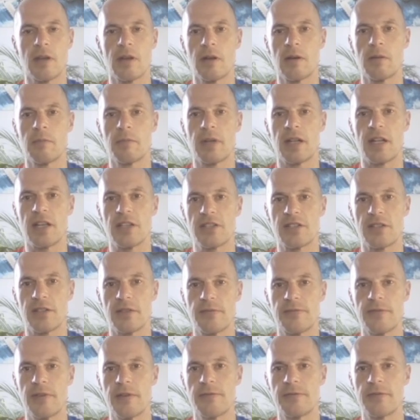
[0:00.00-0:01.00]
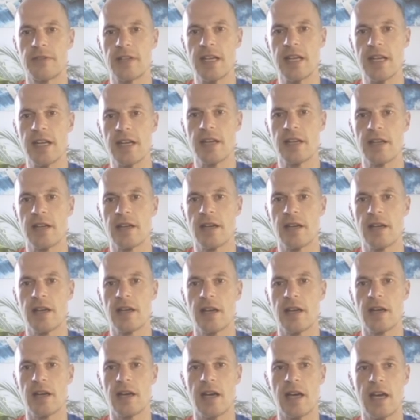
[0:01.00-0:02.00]
plus
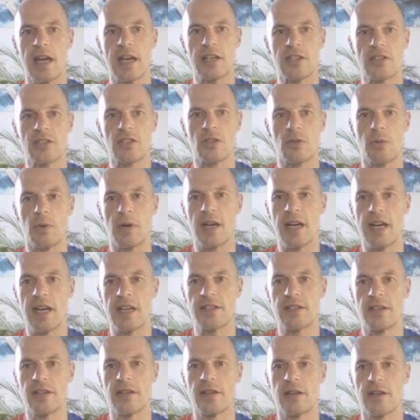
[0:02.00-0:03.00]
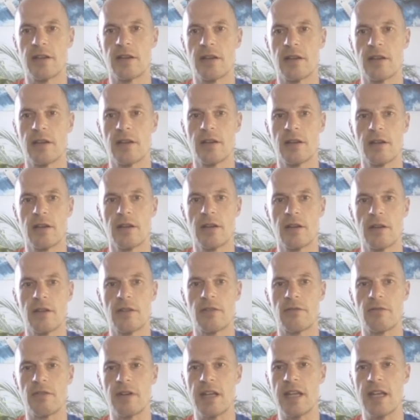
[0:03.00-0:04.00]
15x squared,
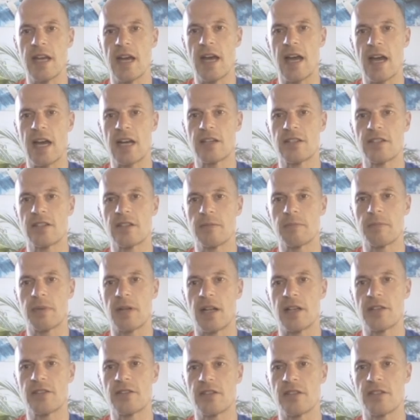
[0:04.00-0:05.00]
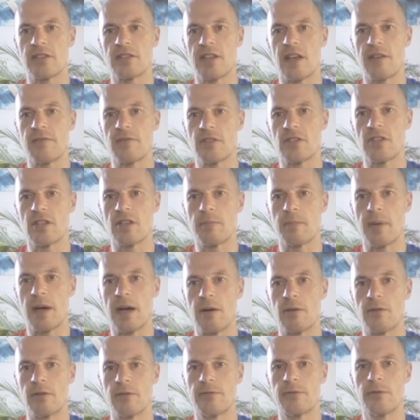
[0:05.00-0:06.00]
3x plus 7 to the
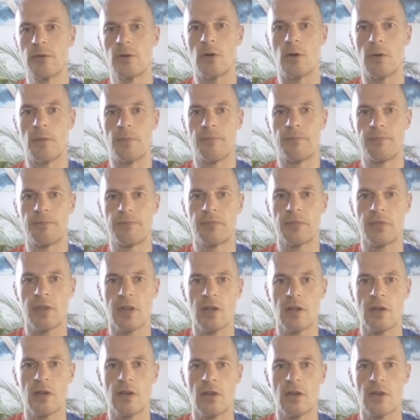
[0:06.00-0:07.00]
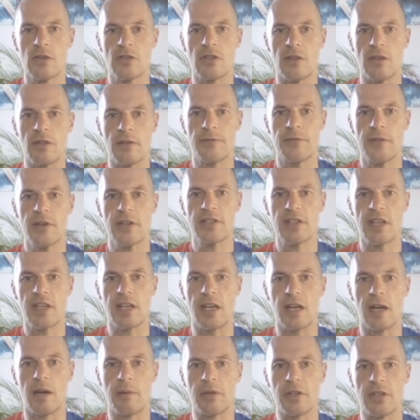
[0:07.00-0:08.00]
power of 4. So the first
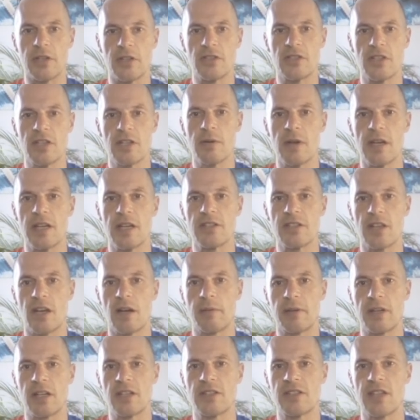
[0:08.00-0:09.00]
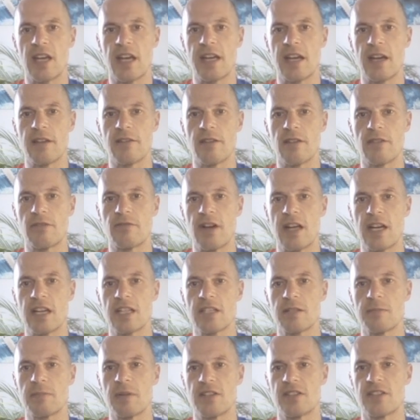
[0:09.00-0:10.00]
thing I'm going to do is I'm going to take out the
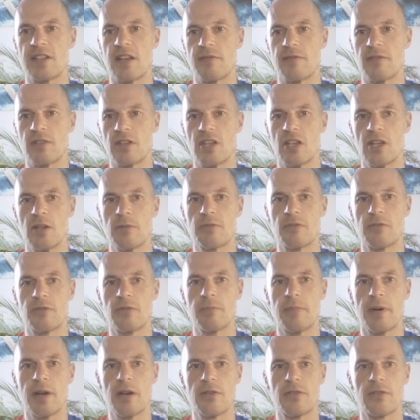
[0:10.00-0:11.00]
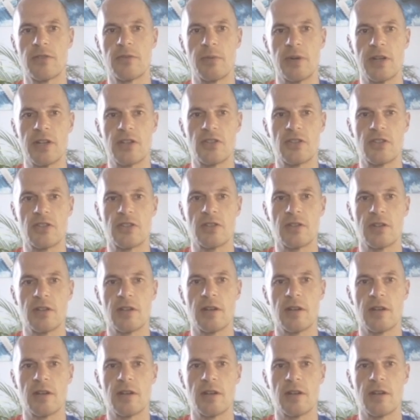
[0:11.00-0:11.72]
3x plus 7 cubed from both, which